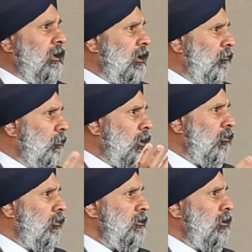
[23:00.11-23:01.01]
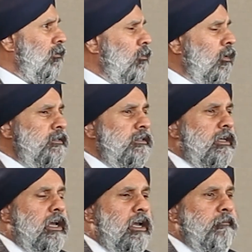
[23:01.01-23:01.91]
and I'm paraphrasing, of course,
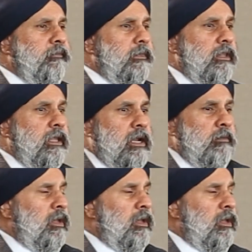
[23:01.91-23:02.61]
that I'm